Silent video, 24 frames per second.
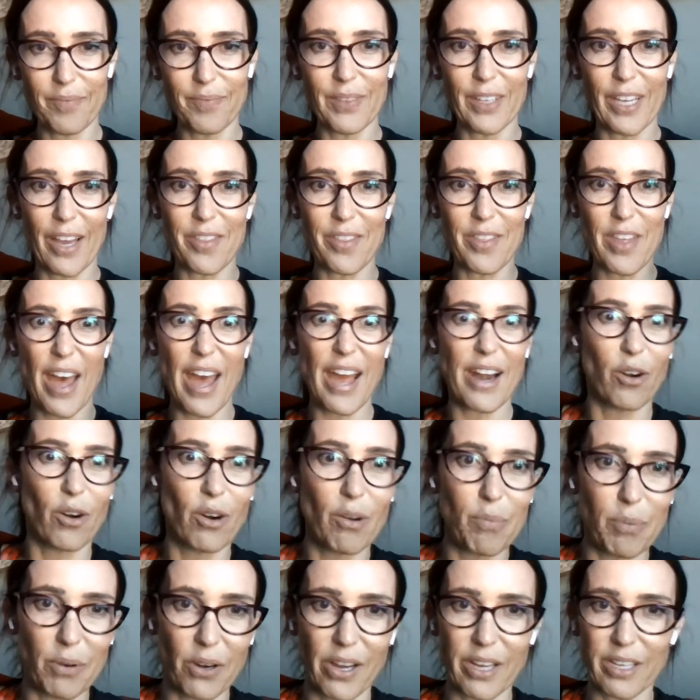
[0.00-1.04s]
yeah, they're not
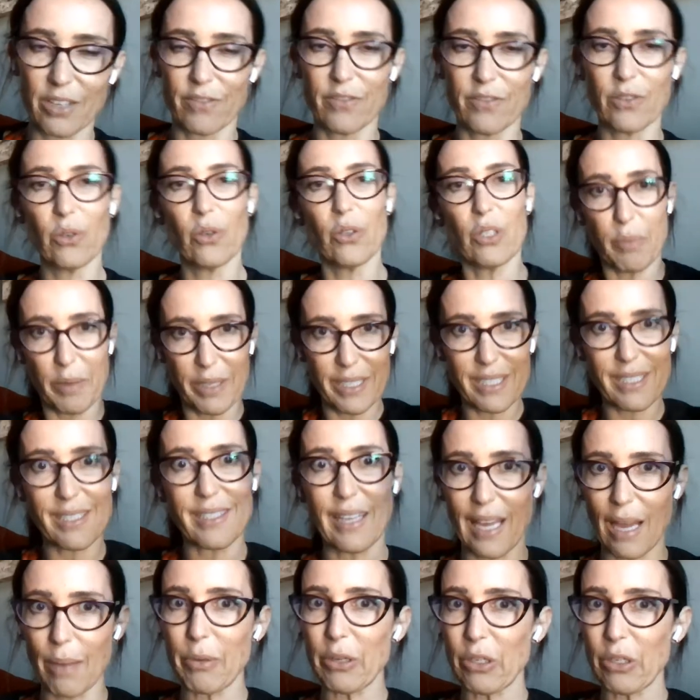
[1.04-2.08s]
applying the force, but it's the
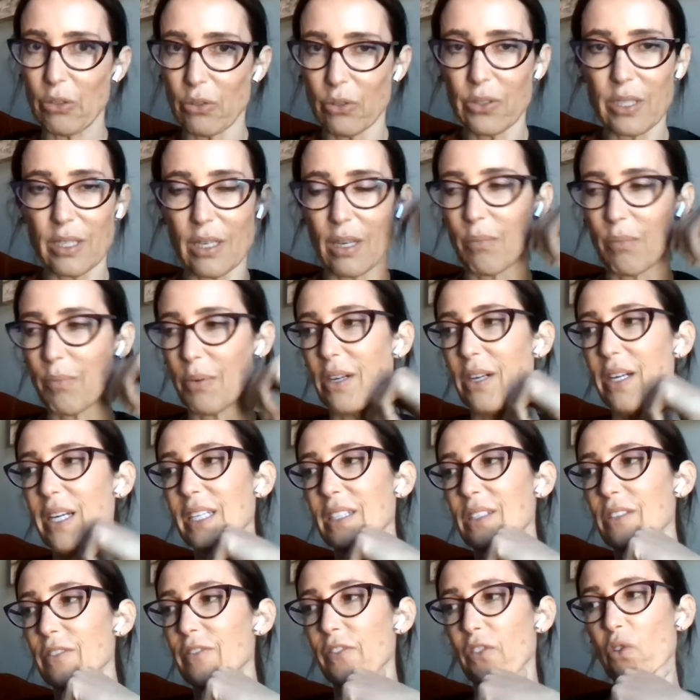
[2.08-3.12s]
chemicals that are
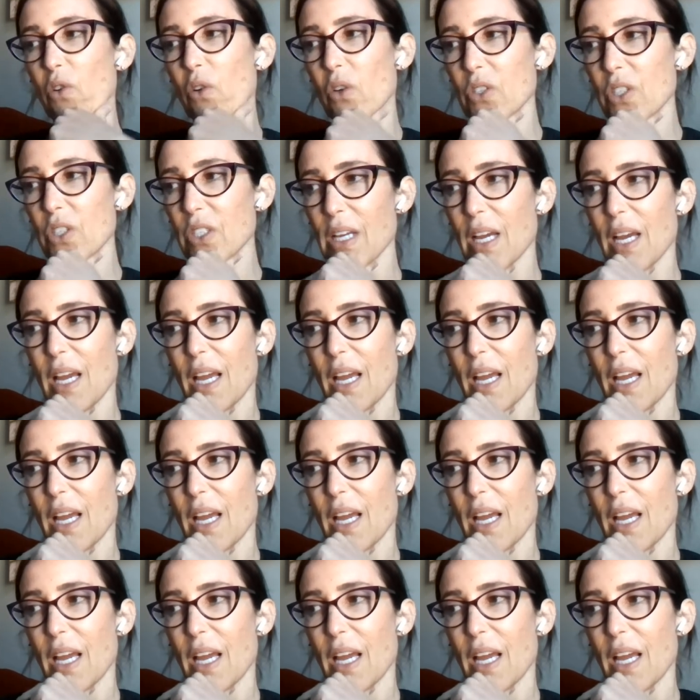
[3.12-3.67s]
applying the force.